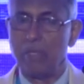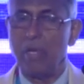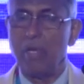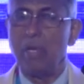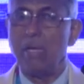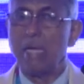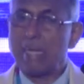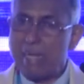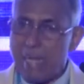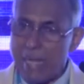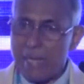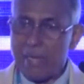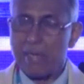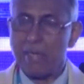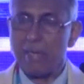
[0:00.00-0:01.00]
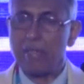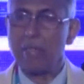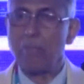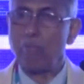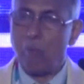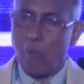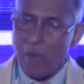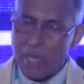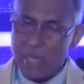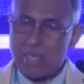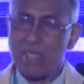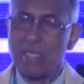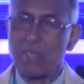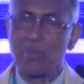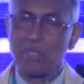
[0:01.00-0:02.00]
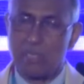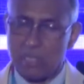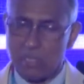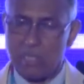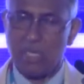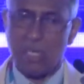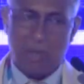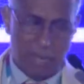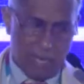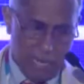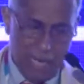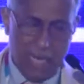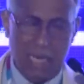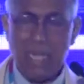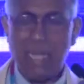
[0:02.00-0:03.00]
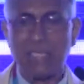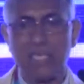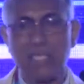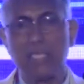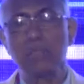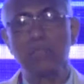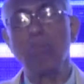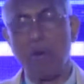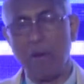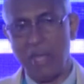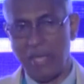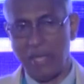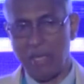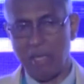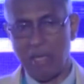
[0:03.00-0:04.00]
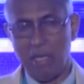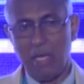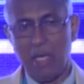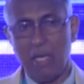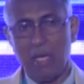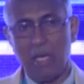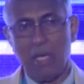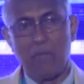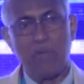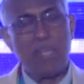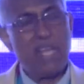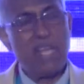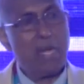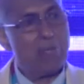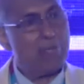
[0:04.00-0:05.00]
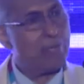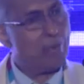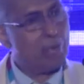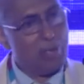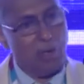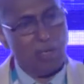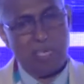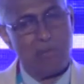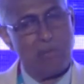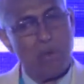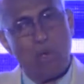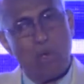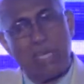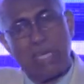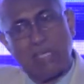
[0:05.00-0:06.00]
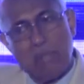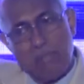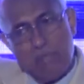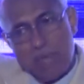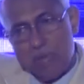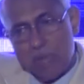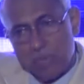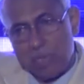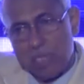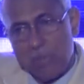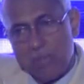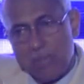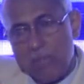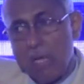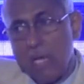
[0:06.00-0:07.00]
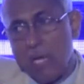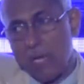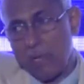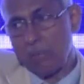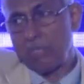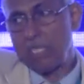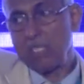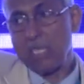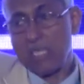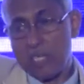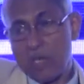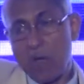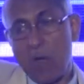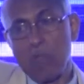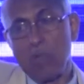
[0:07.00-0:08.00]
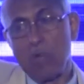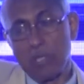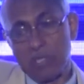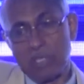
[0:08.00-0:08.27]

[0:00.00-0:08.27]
Again, the point that was highlighted this morning. We have forgotten. If you look at the muse, you see the top was